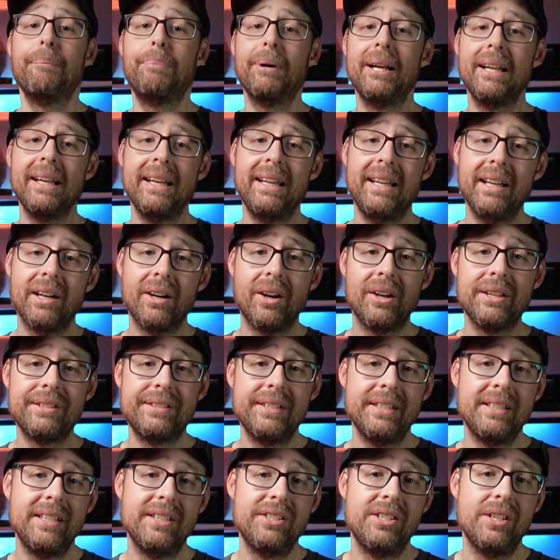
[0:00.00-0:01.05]
But here on
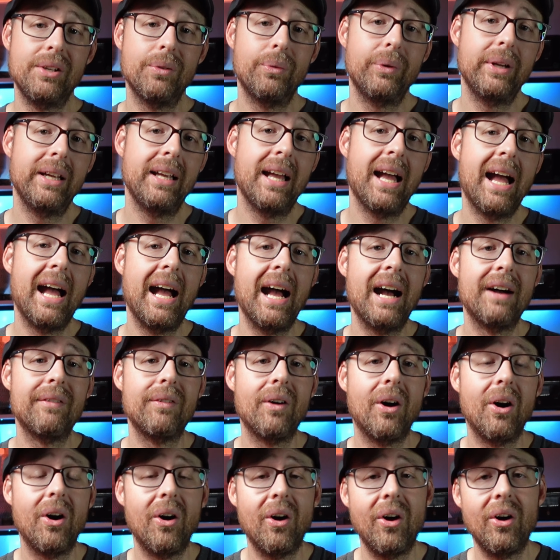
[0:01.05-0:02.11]
CTG, we
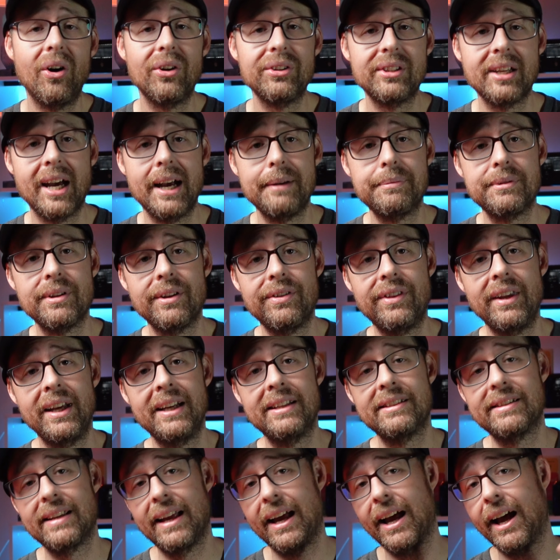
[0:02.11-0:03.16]
have all types of
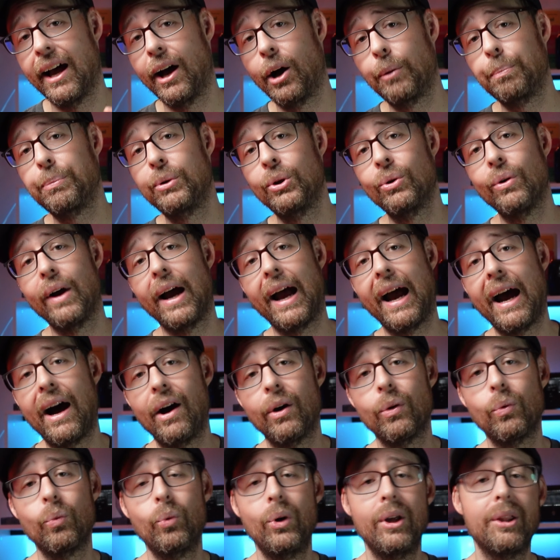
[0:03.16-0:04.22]
things to help you
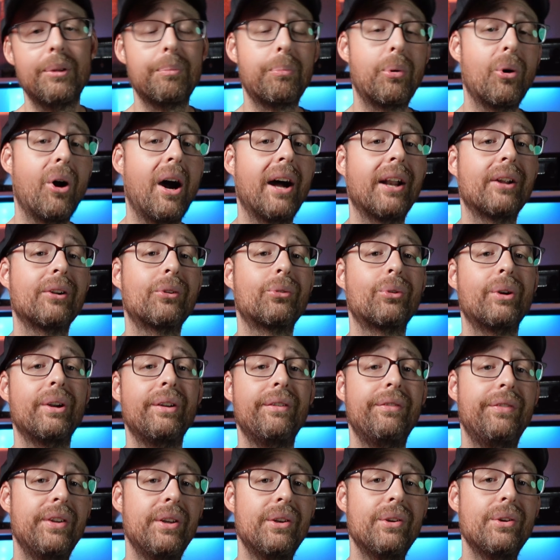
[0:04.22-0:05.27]
out with product
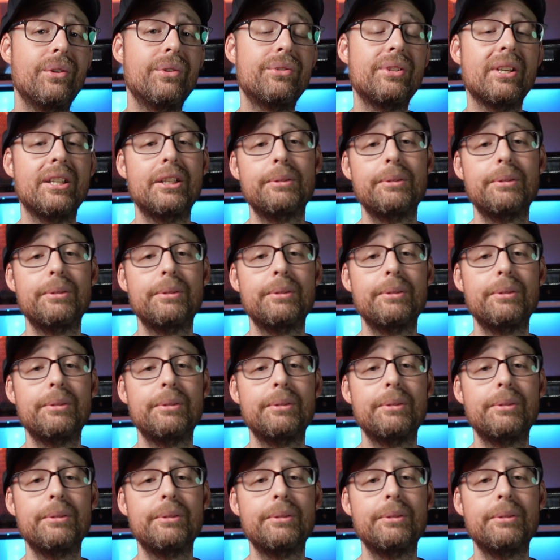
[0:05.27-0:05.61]
reviews,